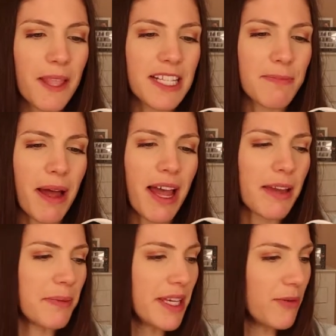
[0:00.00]
It's
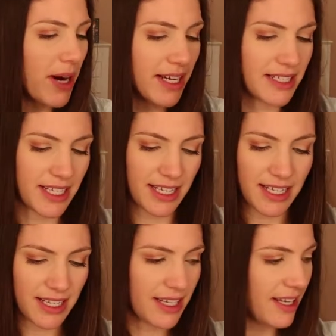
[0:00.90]
by
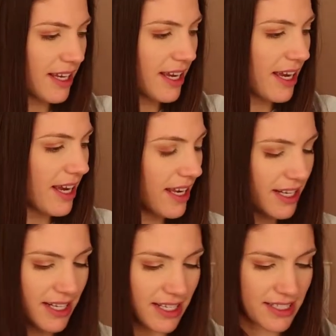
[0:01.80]
PYT. And
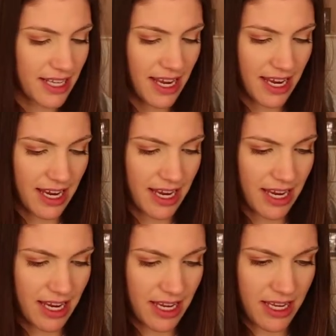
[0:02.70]
it is
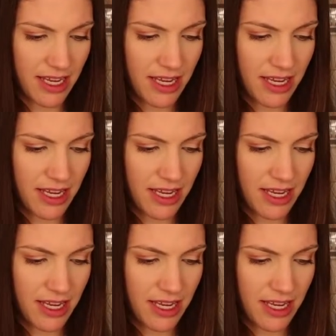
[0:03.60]
a...